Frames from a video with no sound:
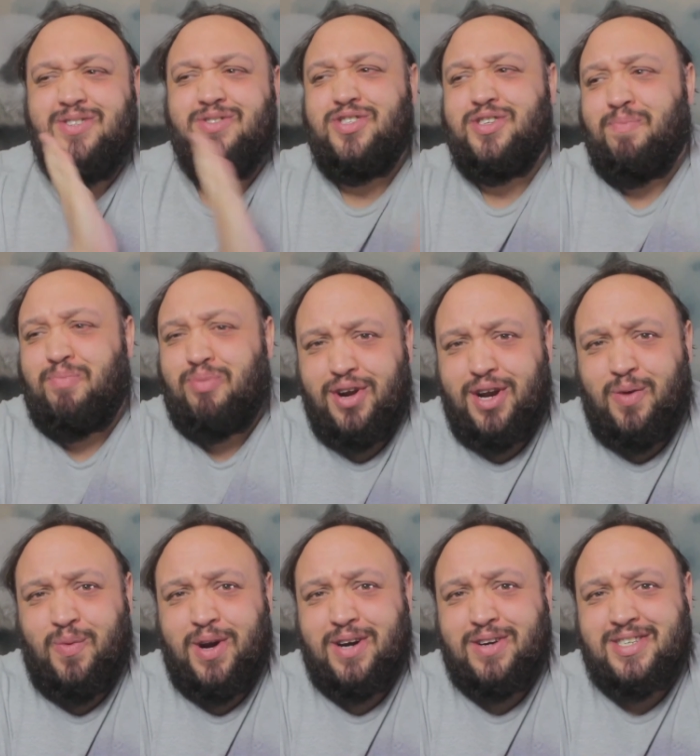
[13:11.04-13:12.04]
I would do some
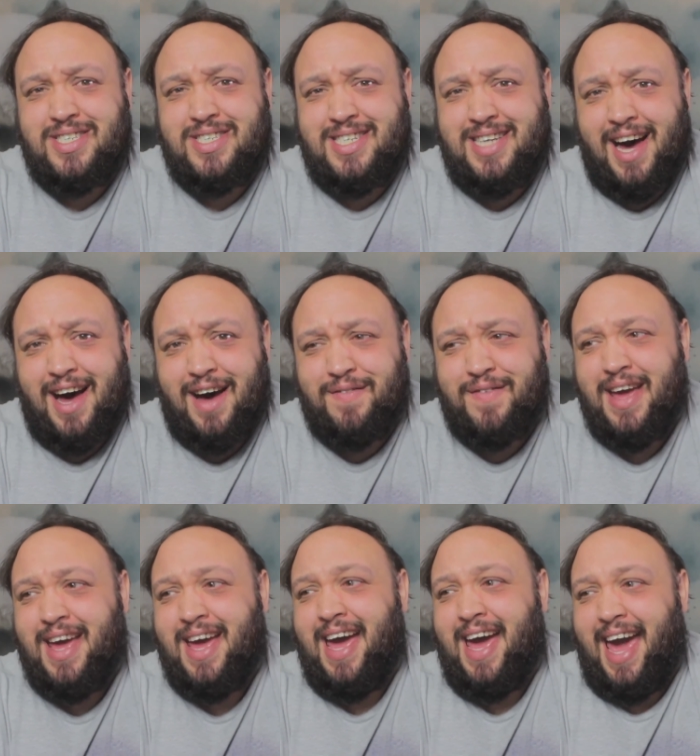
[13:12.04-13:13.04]
pretty weird
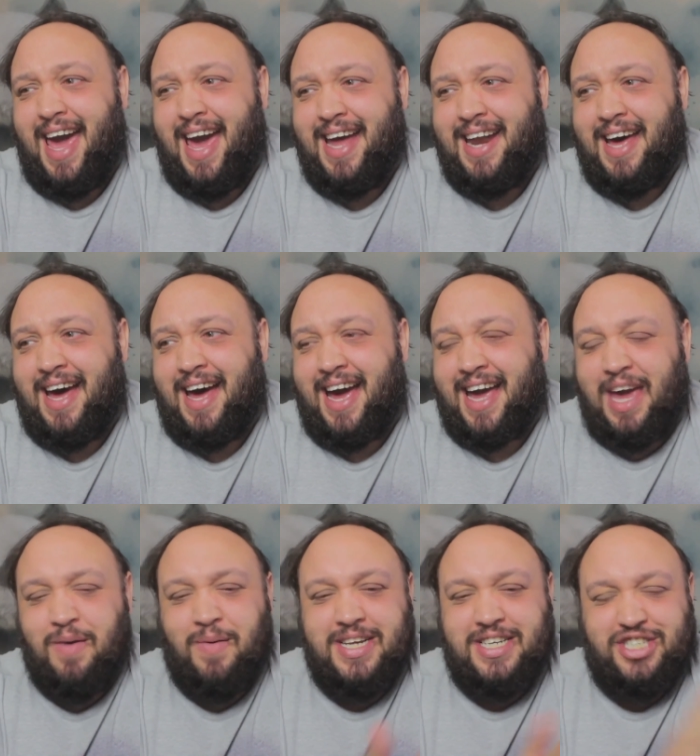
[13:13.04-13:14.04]
stuff. And
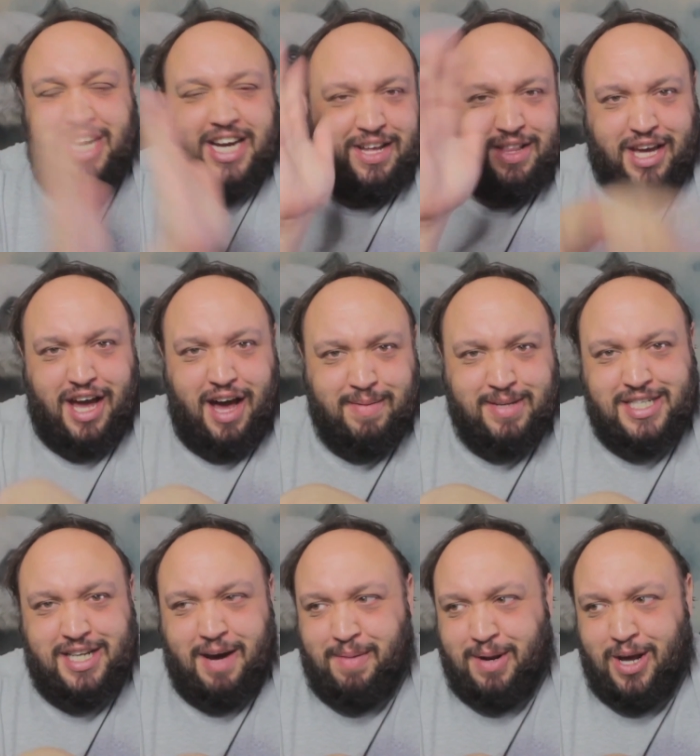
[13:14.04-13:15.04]
uh, I can't wait to check out the
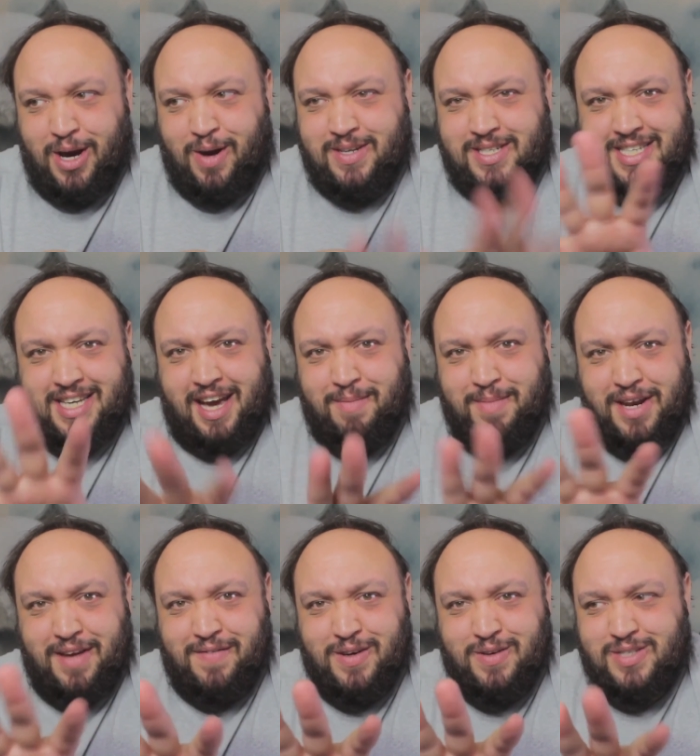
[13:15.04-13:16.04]
comments down below and see
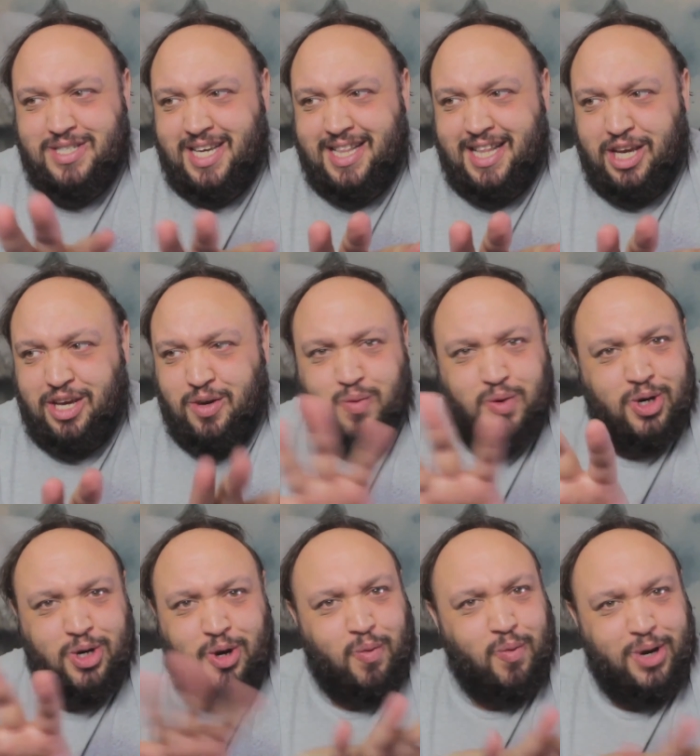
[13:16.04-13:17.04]
how many of you said that
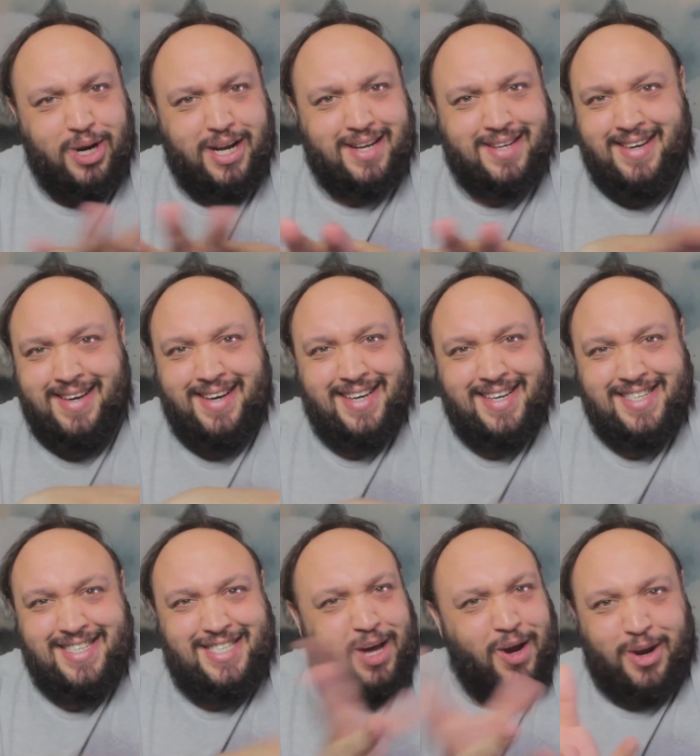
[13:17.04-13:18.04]
you would or wouldn't
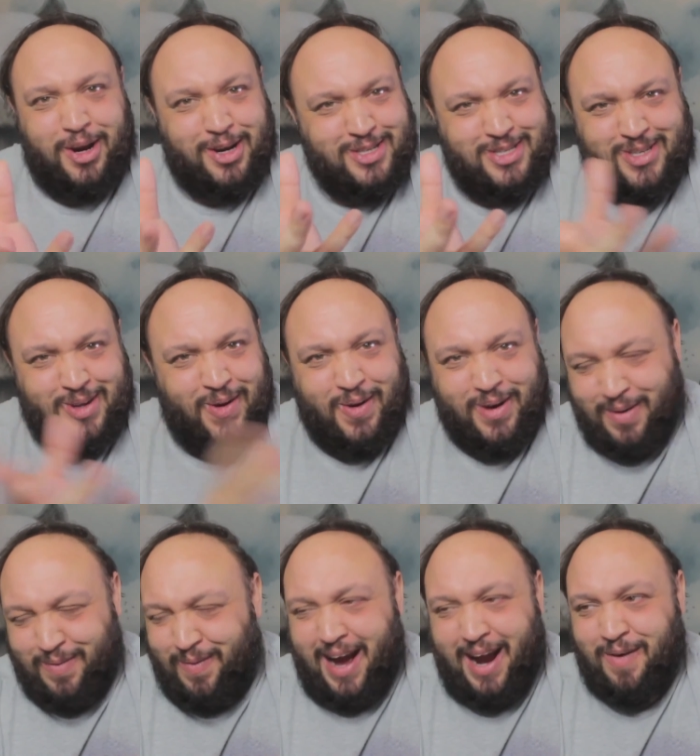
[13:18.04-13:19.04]
sell your
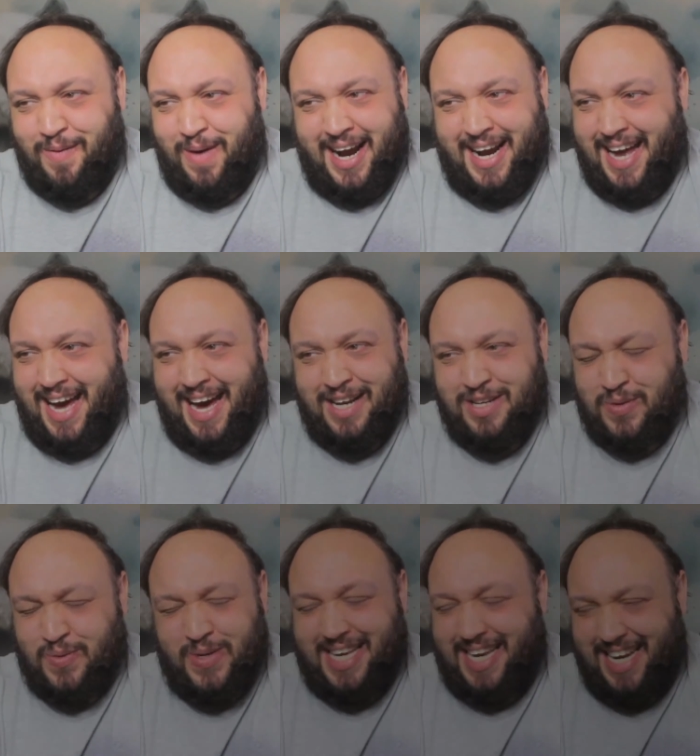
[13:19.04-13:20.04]
soul and why or why
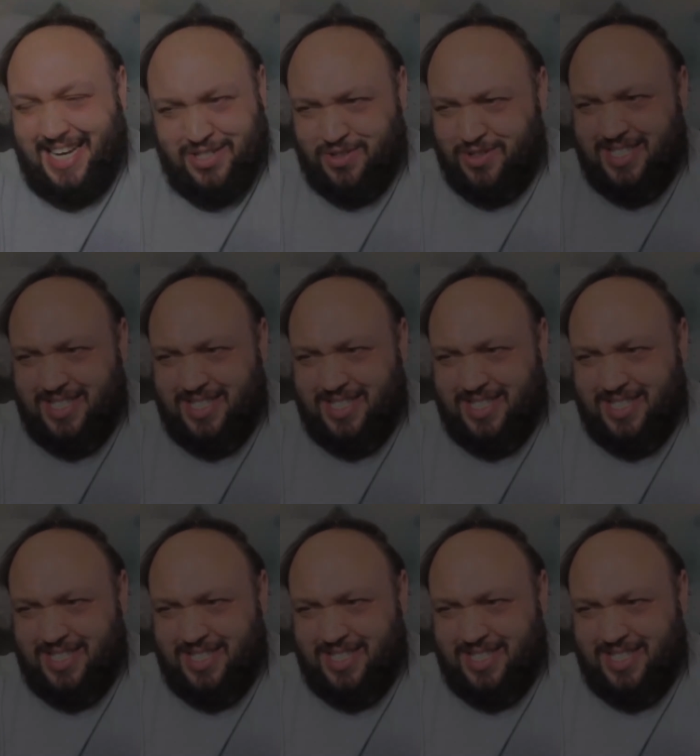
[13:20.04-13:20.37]
not. It's really